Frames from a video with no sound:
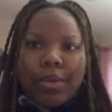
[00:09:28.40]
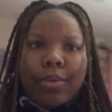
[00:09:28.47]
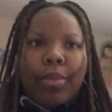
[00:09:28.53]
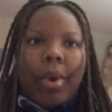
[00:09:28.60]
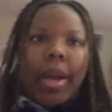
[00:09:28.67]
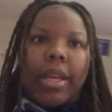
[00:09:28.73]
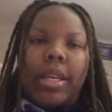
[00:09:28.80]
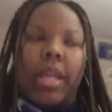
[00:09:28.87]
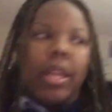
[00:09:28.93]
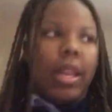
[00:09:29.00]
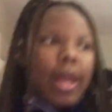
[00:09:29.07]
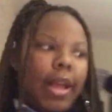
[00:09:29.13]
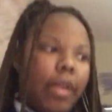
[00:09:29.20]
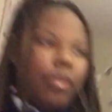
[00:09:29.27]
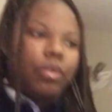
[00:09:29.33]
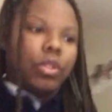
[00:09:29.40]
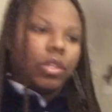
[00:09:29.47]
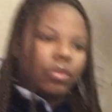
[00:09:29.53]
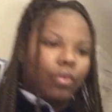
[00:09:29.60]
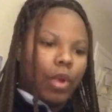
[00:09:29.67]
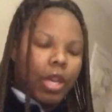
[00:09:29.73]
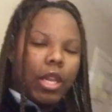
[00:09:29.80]
to raining. Like, it was
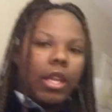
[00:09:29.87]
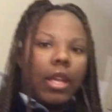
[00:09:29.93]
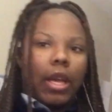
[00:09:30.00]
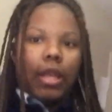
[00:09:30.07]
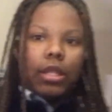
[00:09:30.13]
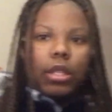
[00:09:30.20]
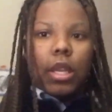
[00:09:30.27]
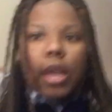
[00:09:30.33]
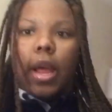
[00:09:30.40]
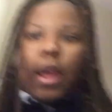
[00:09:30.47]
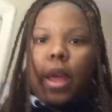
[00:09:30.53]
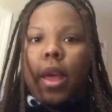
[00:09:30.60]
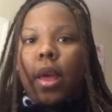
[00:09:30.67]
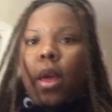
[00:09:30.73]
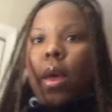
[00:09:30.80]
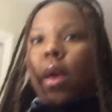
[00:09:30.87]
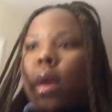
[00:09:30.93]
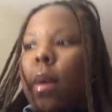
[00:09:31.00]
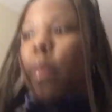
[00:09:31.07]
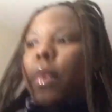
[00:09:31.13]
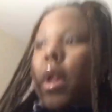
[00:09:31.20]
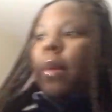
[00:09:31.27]
just raining yesterday.
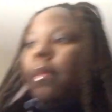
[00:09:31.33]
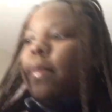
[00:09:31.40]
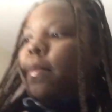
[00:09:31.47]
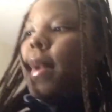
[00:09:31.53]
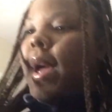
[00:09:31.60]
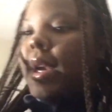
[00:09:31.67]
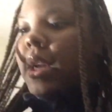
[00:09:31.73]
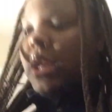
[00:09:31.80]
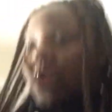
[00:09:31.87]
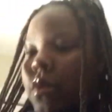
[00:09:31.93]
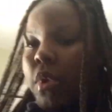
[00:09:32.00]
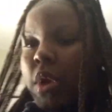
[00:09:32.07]
But I'm about to get